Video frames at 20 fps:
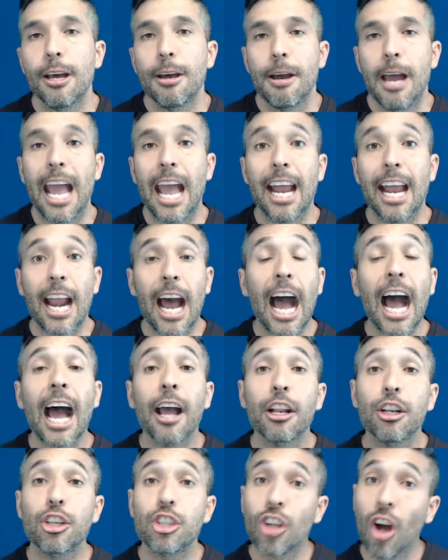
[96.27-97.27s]
And
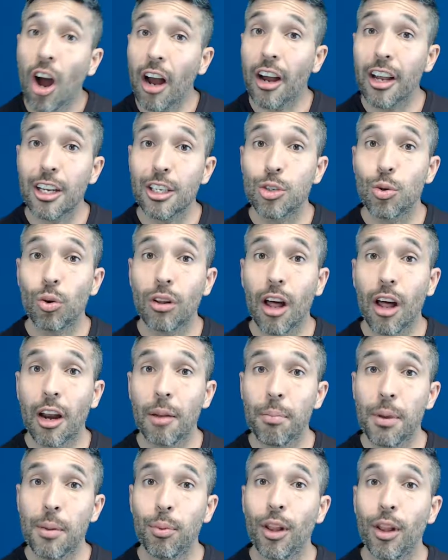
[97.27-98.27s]
I'm talking to a lot of
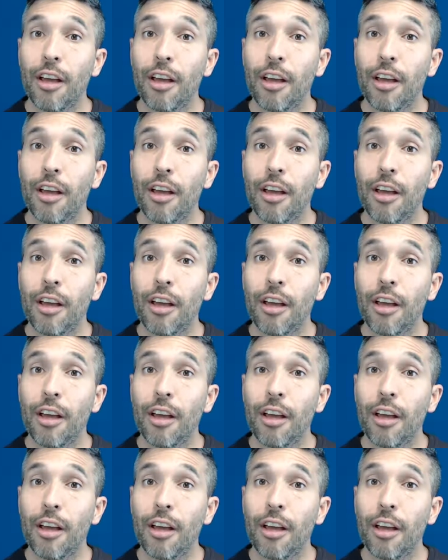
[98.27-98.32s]
people,